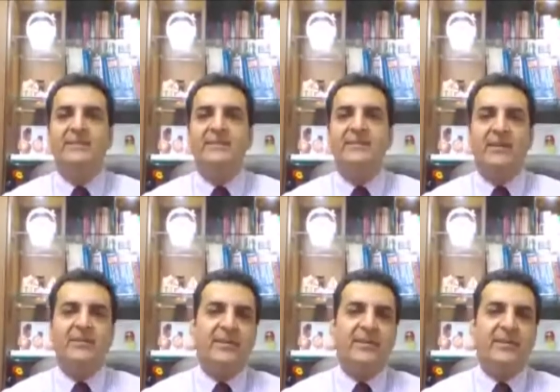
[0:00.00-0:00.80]

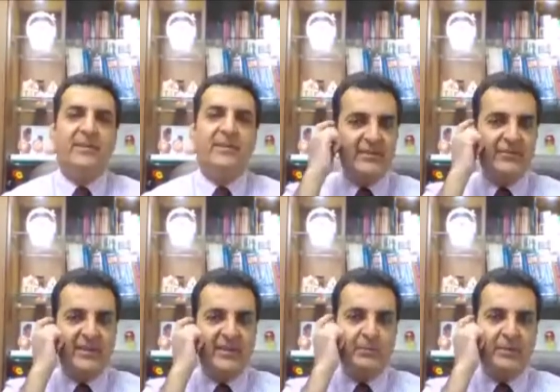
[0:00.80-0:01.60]
Secondary IVS
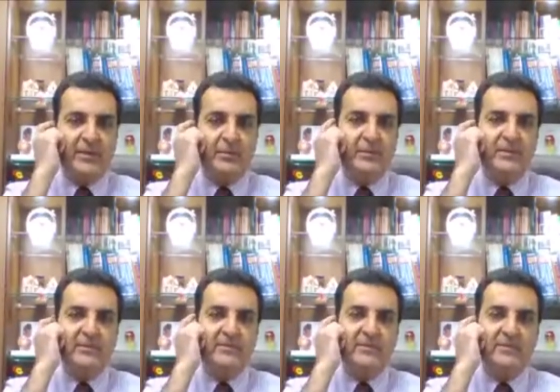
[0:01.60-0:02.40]
efficacy
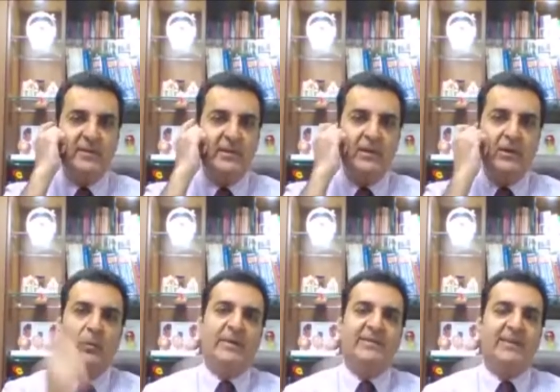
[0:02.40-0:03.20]
parameters,
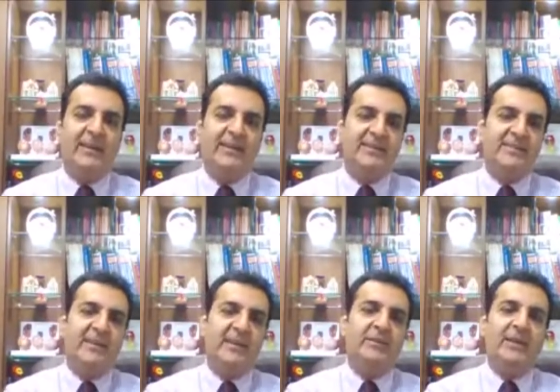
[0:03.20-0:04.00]
once again the
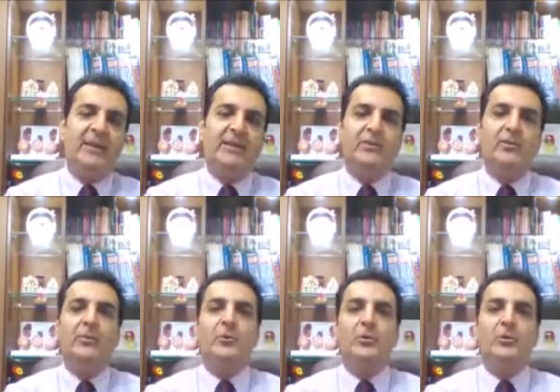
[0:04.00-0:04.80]
same thing,
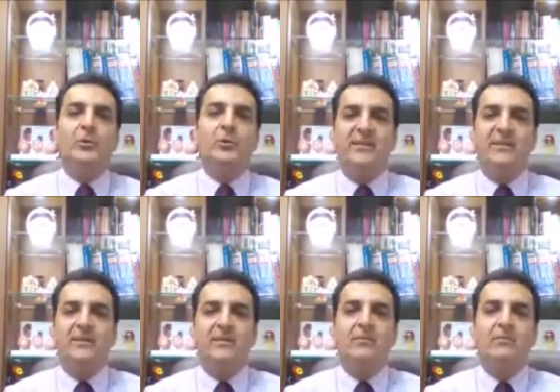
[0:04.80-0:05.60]

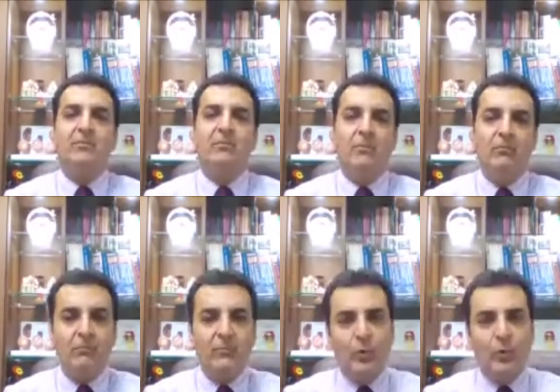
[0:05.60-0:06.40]
atorvastatin
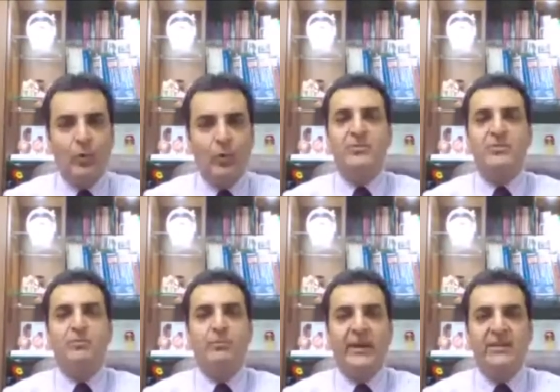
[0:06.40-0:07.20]
almost
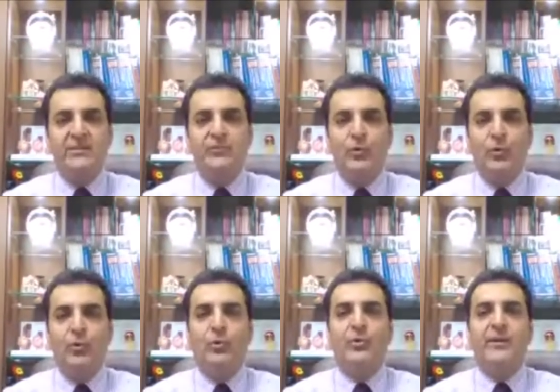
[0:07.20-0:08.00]

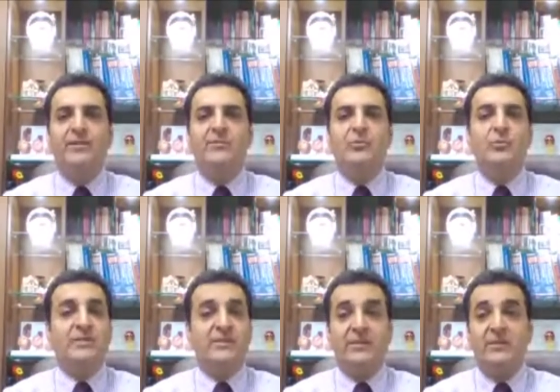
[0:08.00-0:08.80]
-4 and
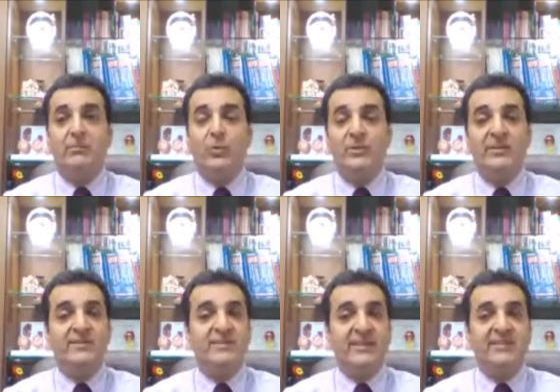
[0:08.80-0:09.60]
rosuvastatin more than
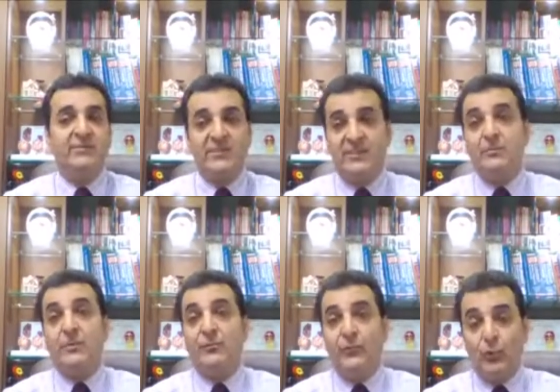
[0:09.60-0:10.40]

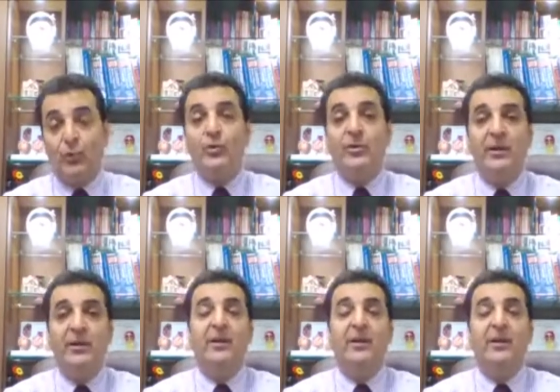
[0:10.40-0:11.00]
6.4.